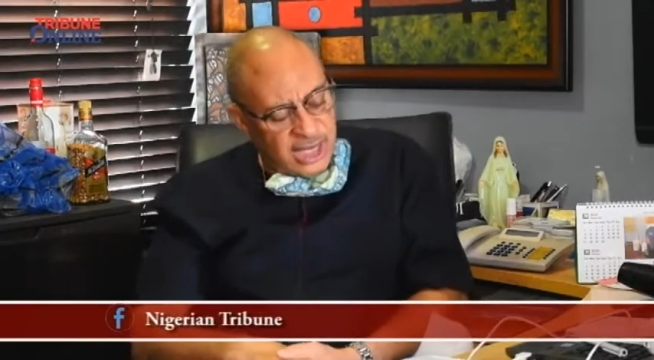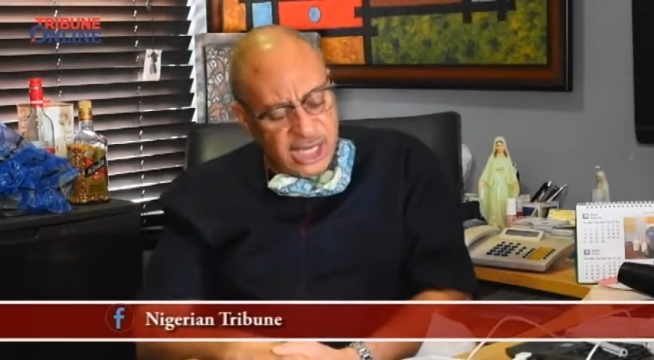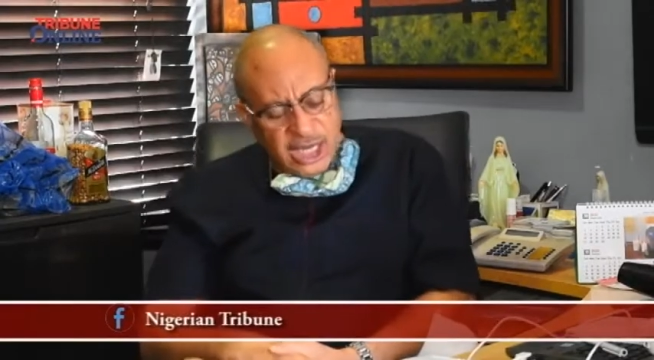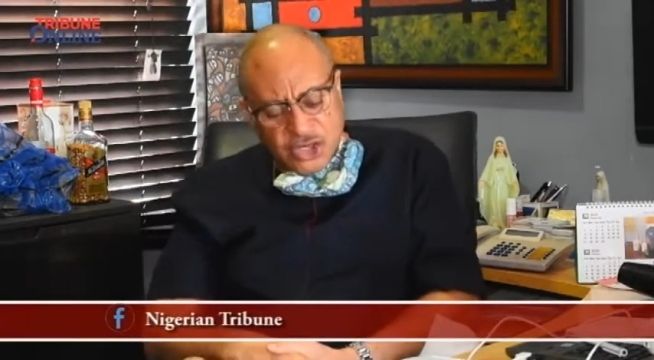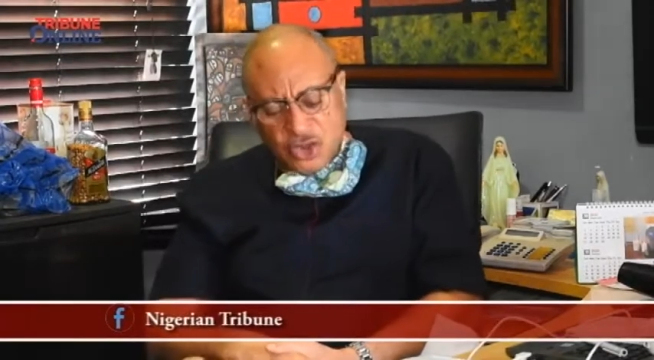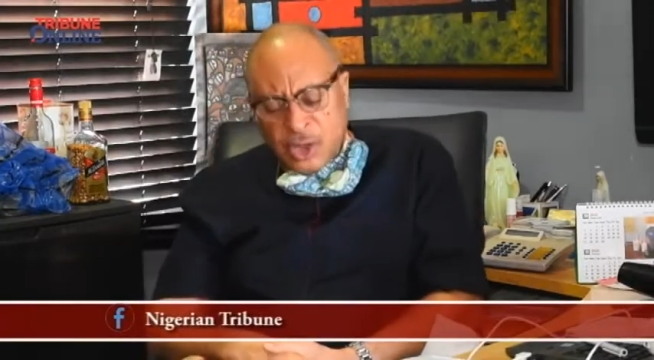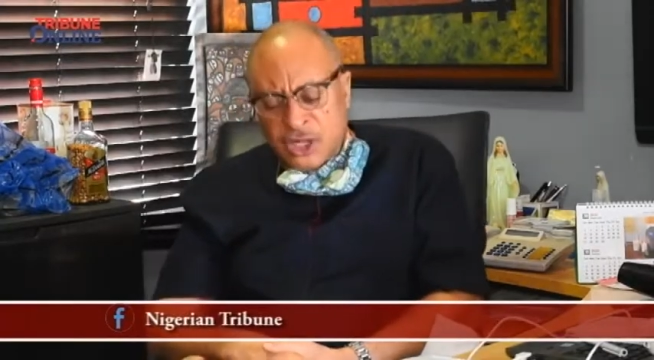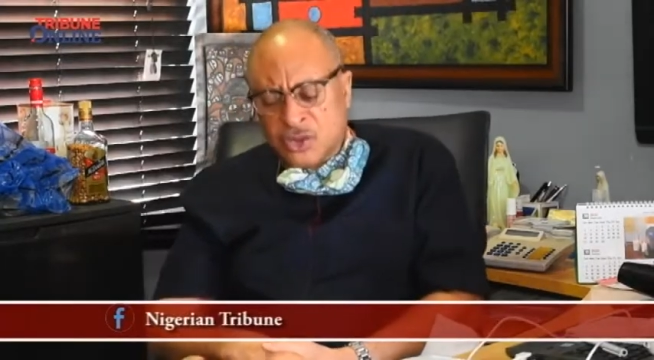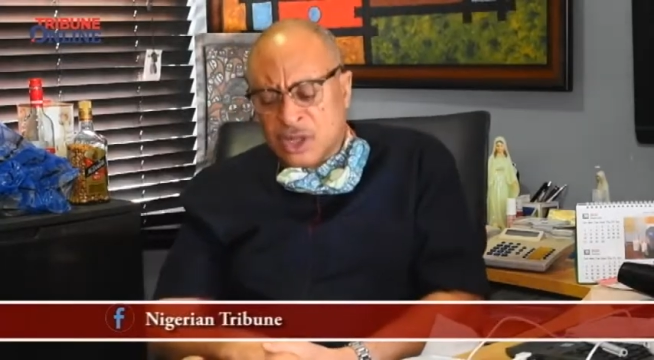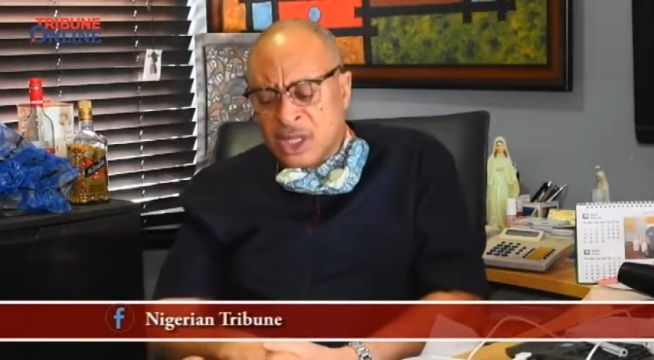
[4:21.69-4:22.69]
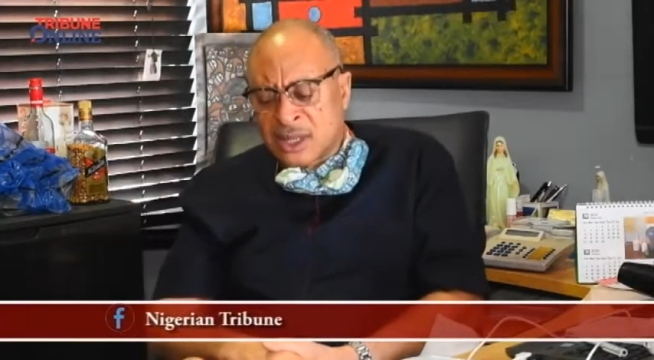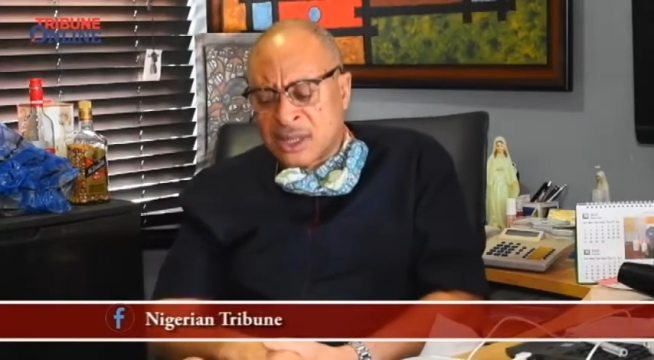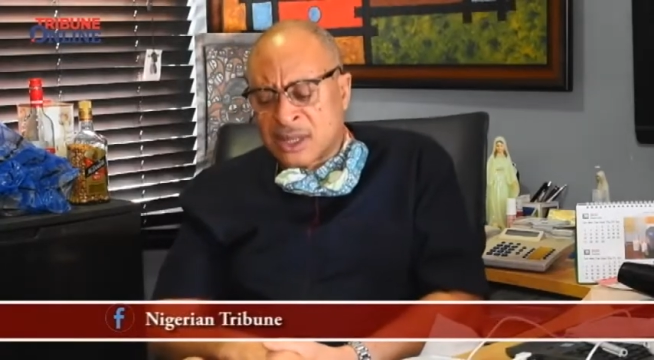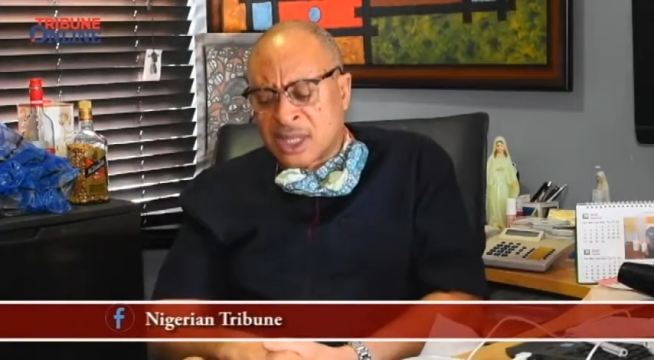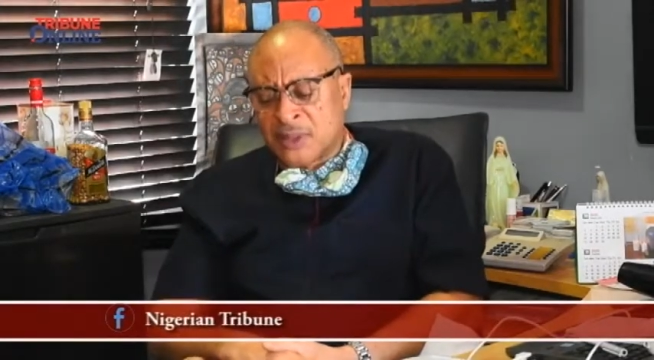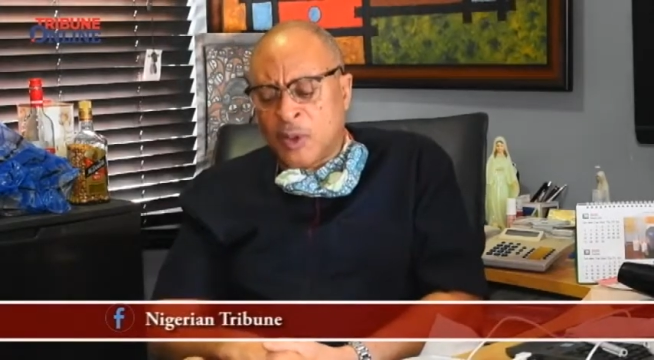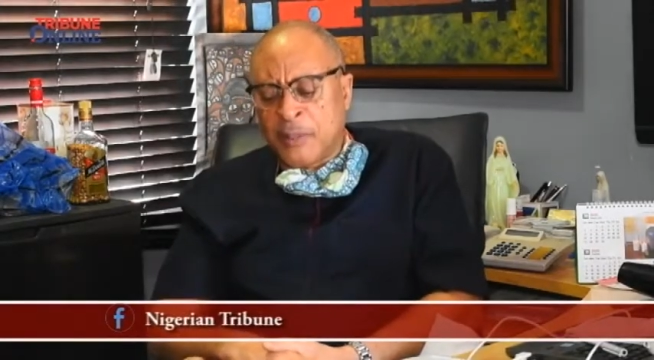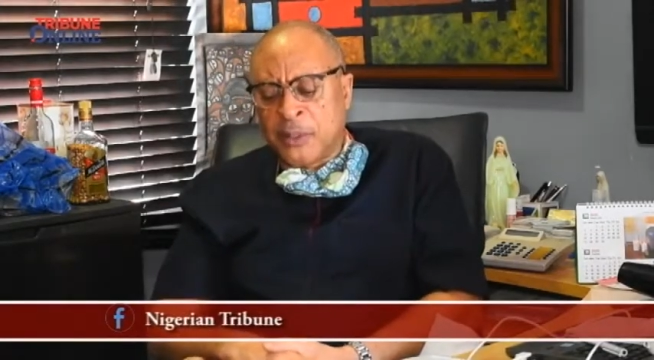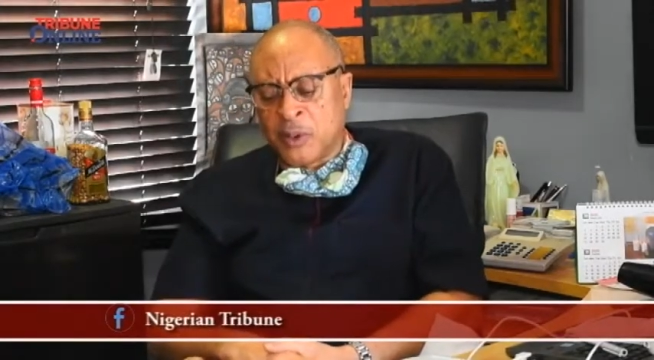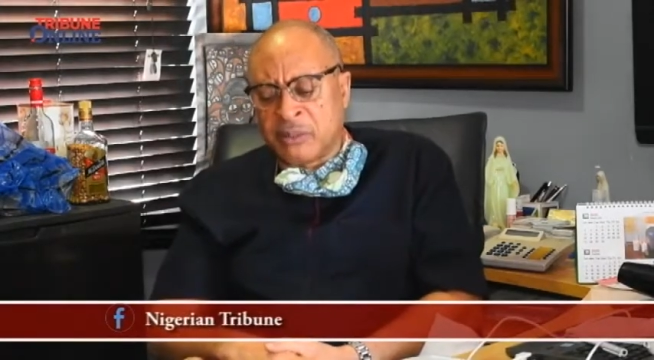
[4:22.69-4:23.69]
And so as more
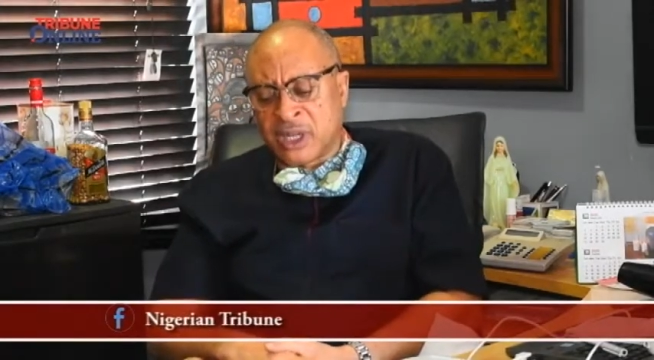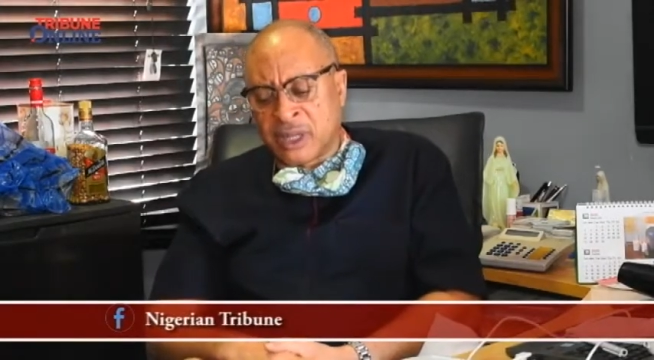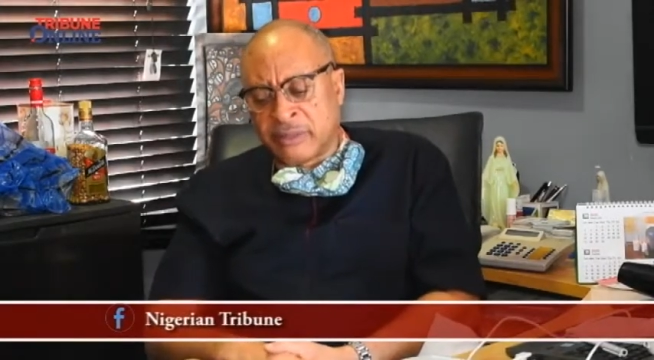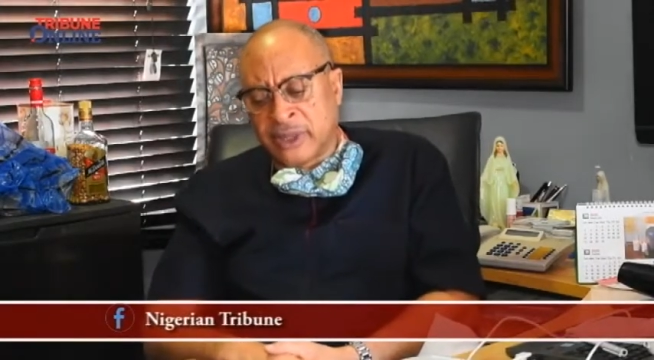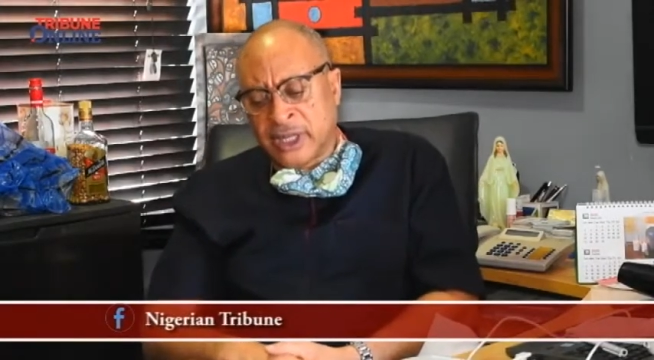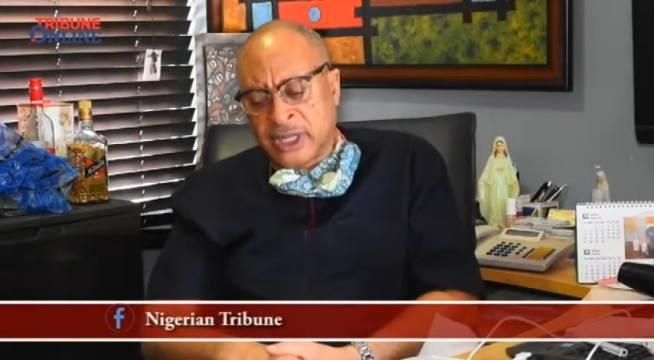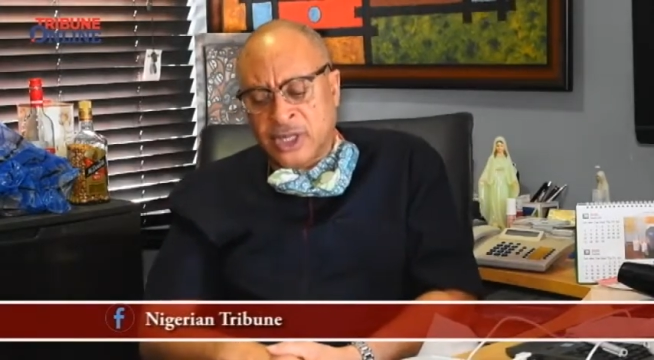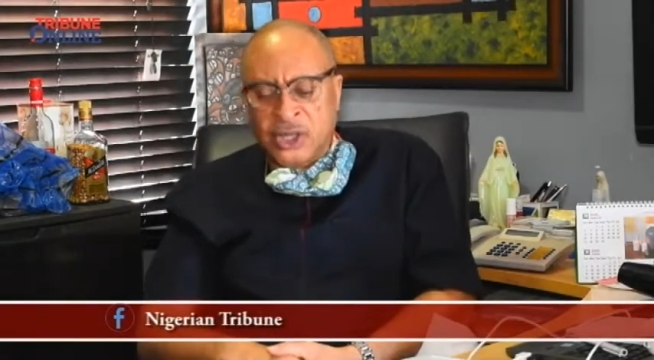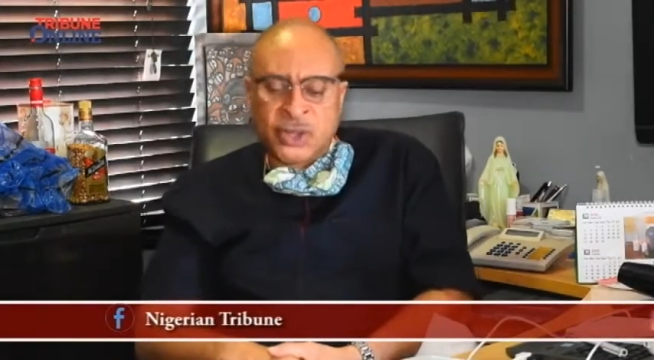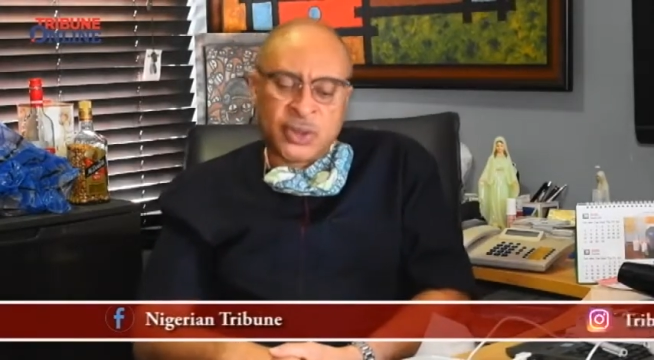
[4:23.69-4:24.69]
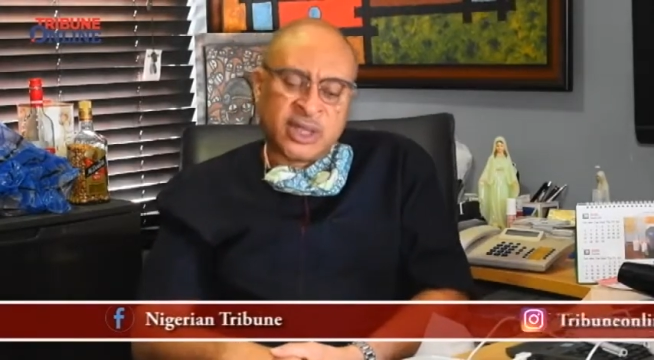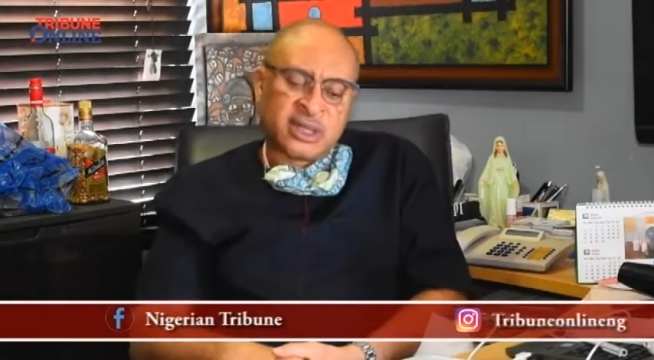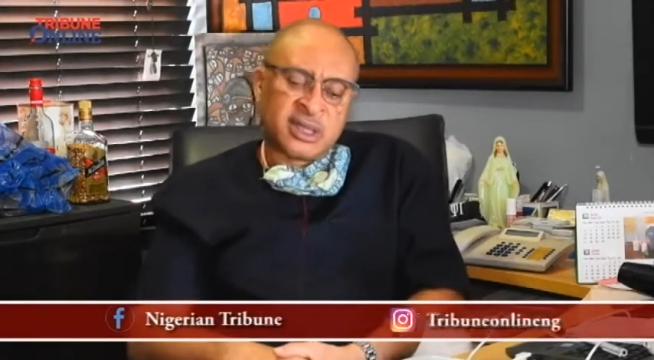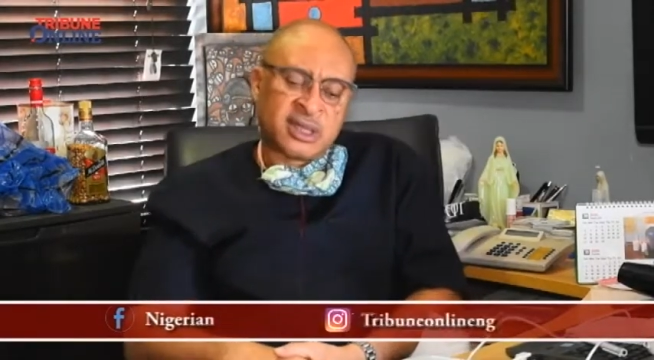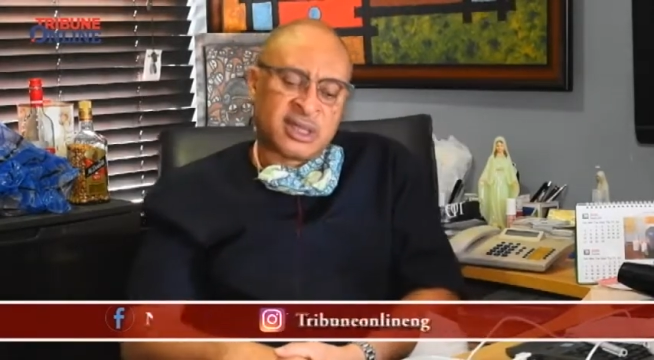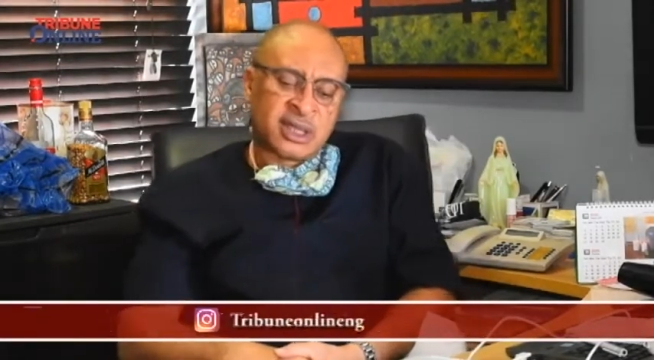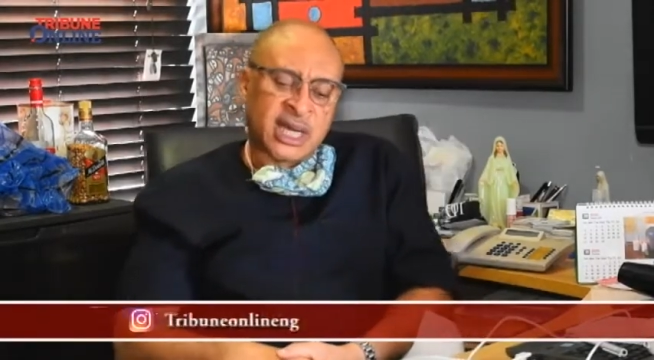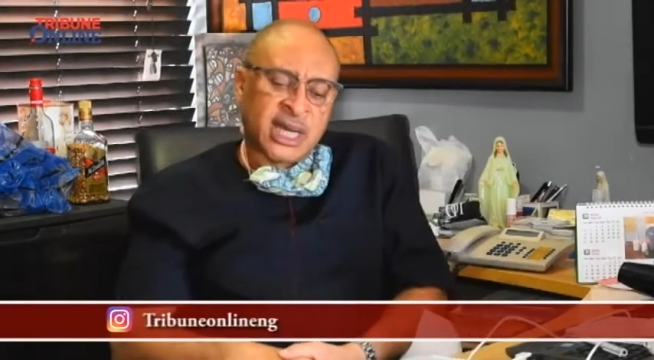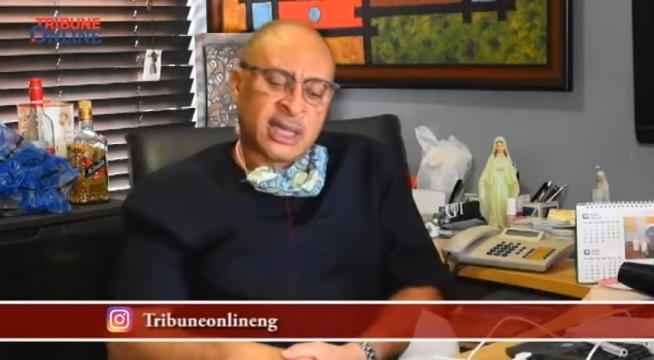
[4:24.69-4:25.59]
people become truly citizens, and